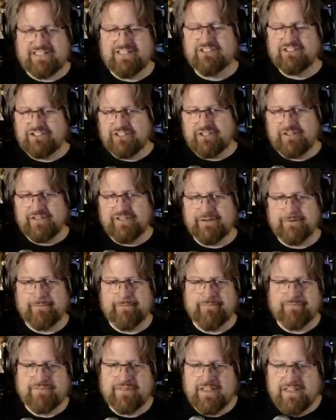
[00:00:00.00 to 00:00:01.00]
And I'll show you
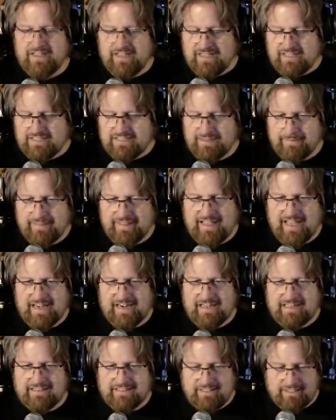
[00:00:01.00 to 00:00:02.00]
some of that
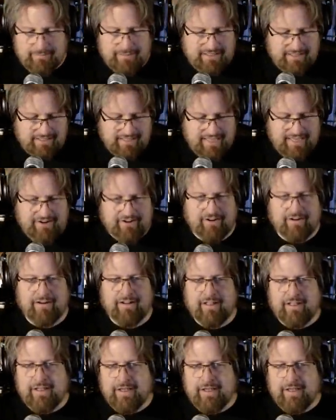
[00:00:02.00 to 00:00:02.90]
a little bit later.